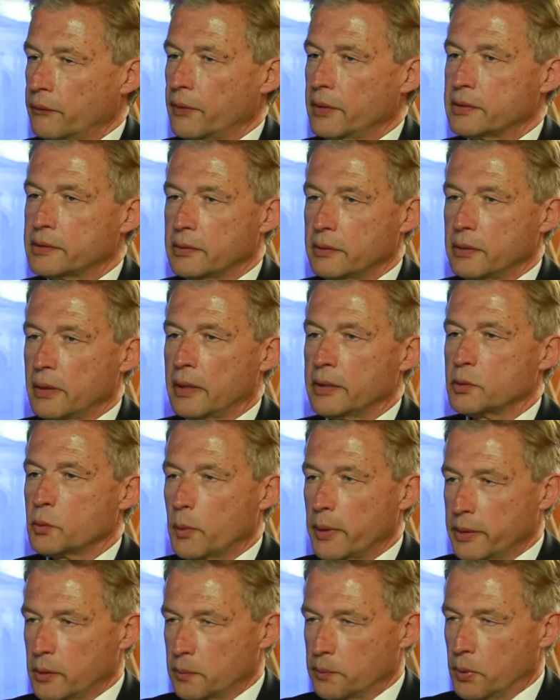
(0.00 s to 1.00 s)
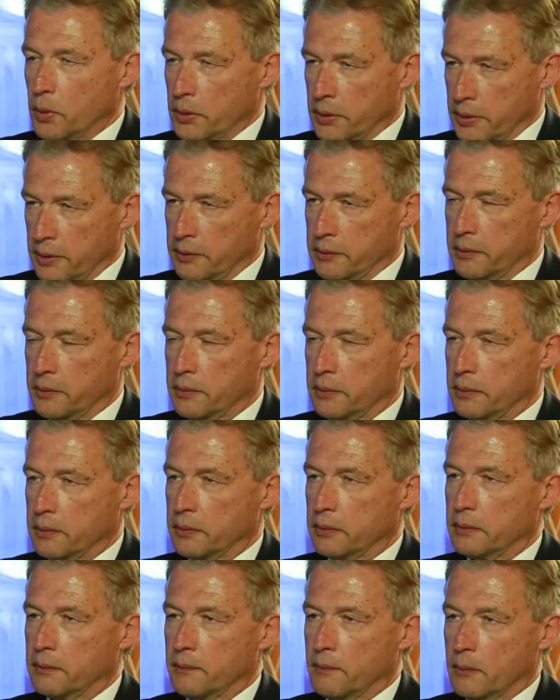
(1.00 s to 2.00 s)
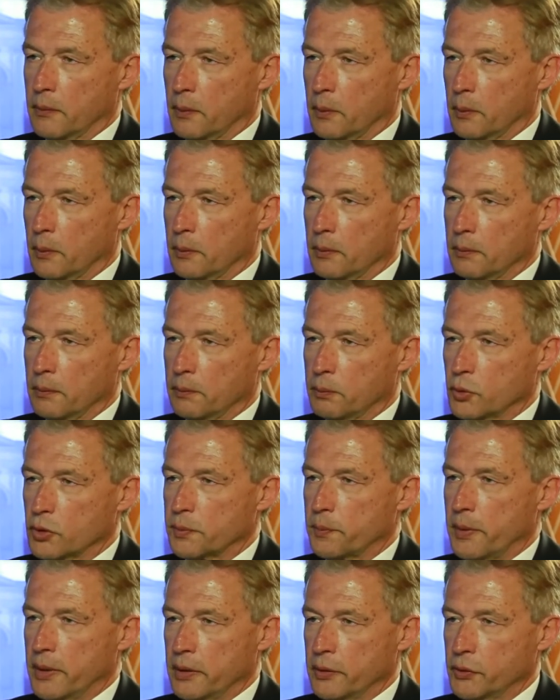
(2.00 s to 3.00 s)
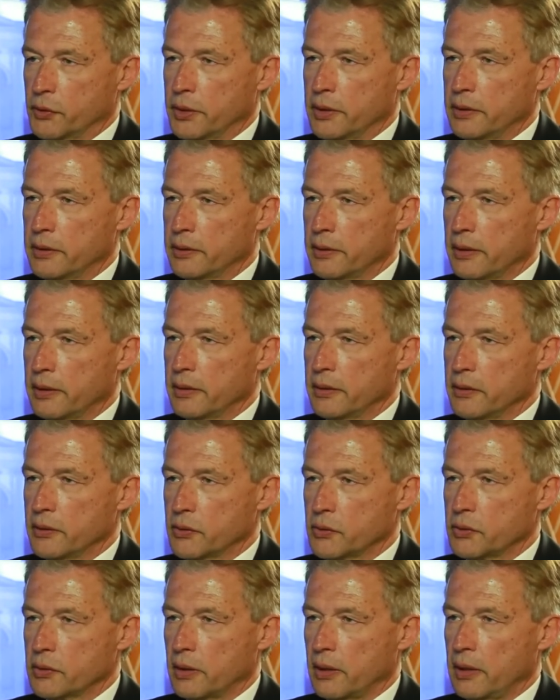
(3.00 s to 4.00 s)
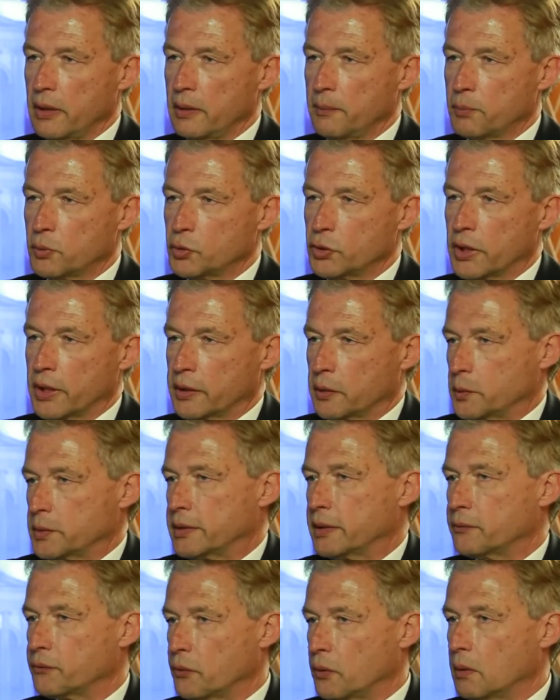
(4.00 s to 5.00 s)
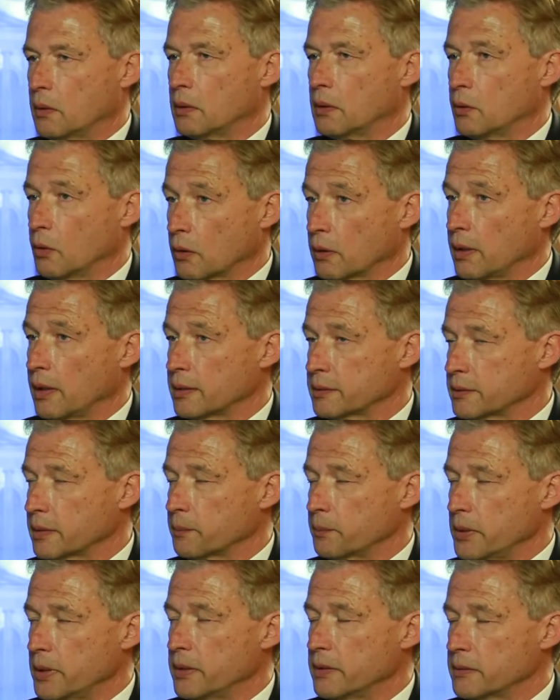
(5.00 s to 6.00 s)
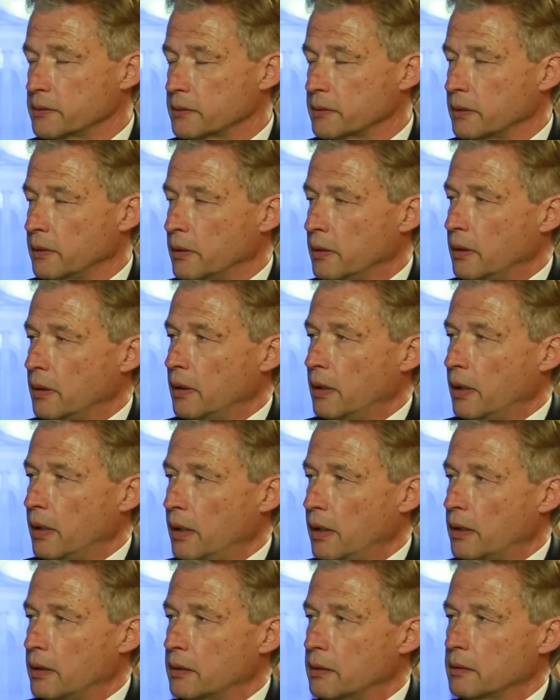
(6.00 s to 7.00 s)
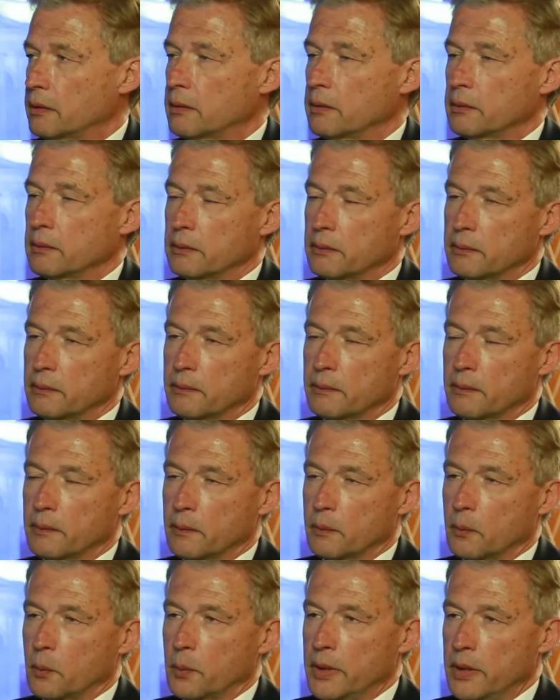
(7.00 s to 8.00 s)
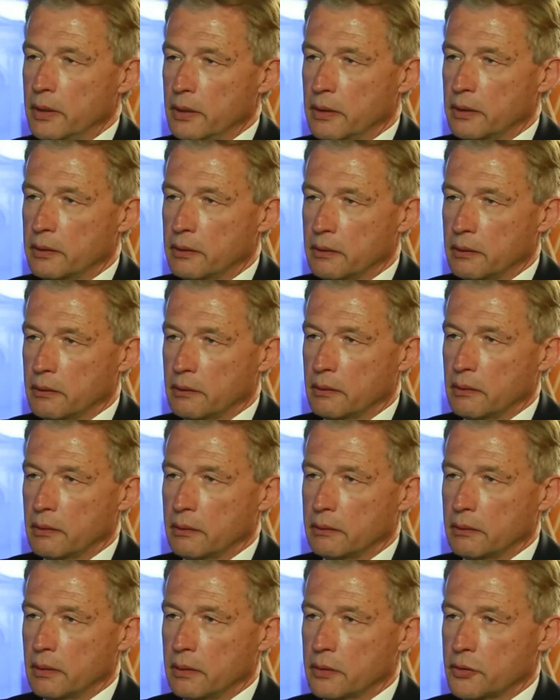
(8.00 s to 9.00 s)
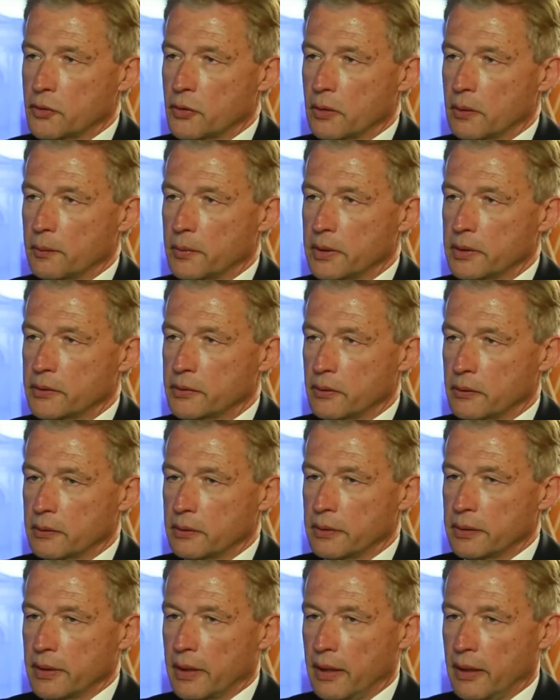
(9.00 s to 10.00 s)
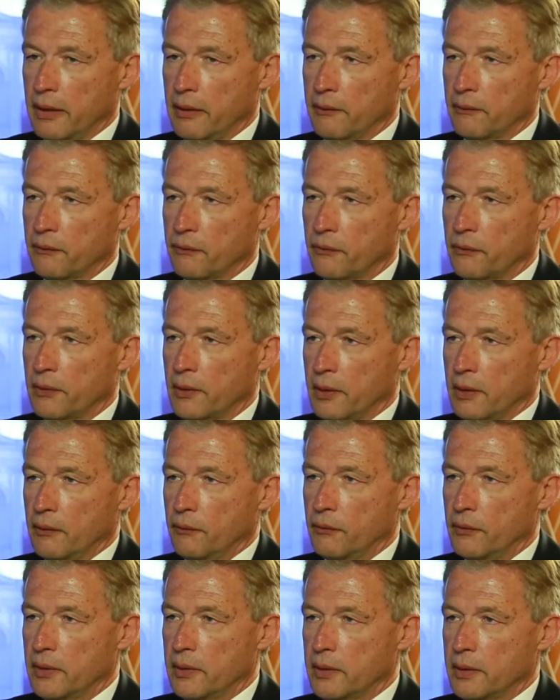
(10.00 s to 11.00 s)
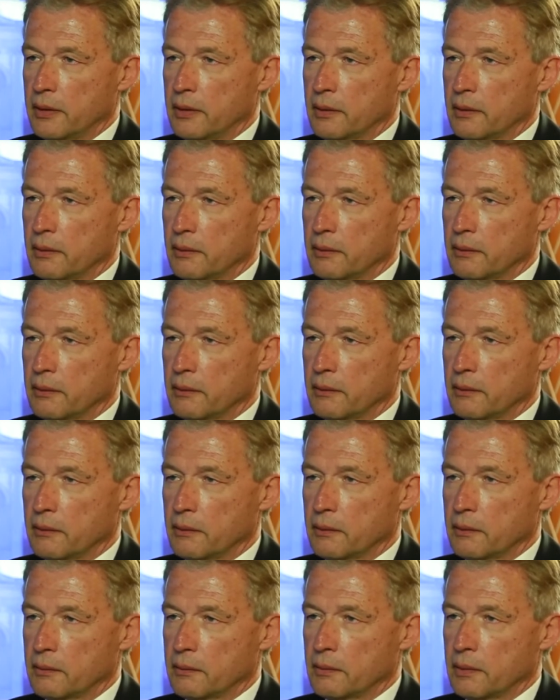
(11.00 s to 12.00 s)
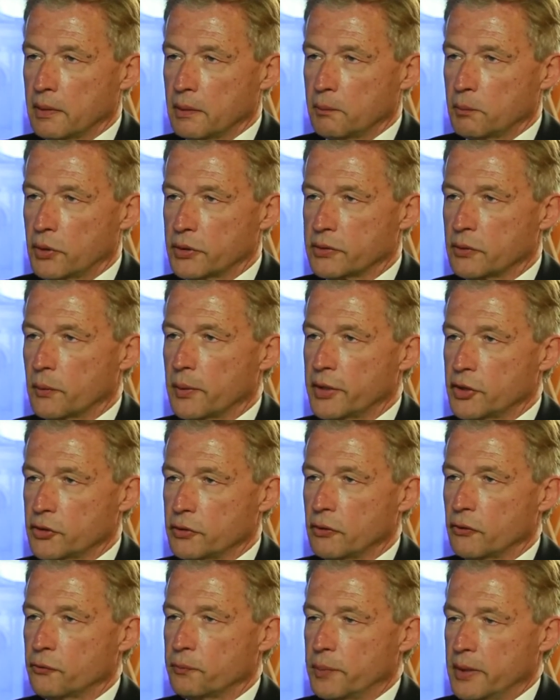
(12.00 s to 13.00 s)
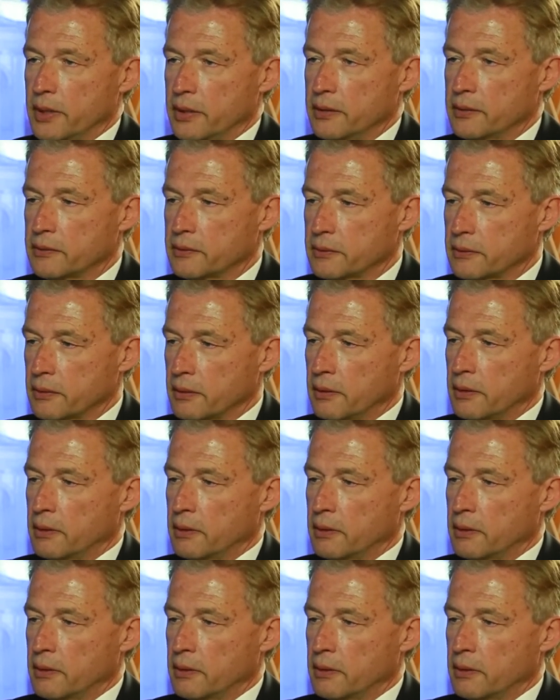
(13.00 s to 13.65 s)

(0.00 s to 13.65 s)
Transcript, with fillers: that's a nice way to put it. Um, prosperity is a prerequisite for long-lasting peace, and uh, we in, in, in, Germany certainly have the uh, preservation of peace